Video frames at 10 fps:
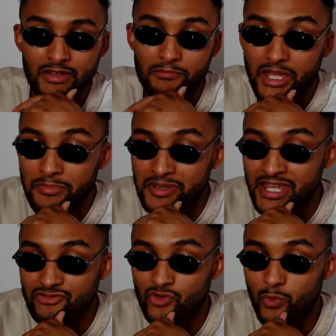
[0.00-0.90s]
Maybe the
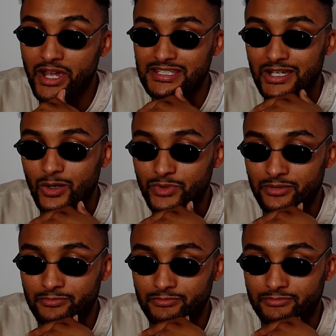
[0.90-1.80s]
extra weight's helped
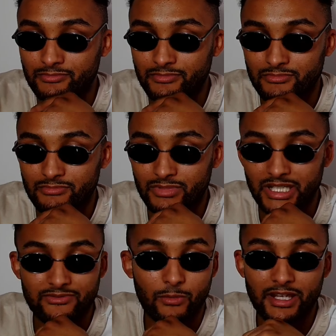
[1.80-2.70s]
him. But
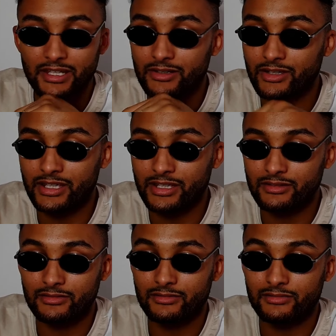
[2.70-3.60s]
either way you look at it,
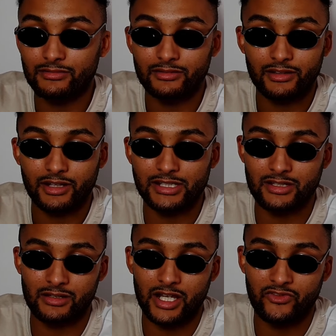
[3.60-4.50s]
he's
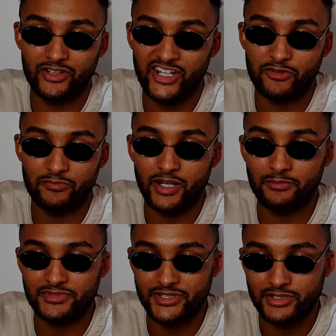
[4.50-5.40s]
gone life and death with
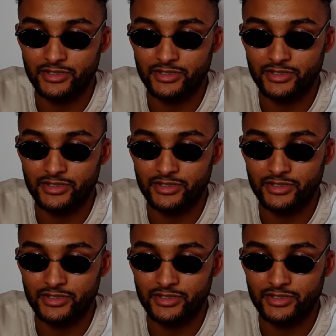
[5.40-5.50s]
bums.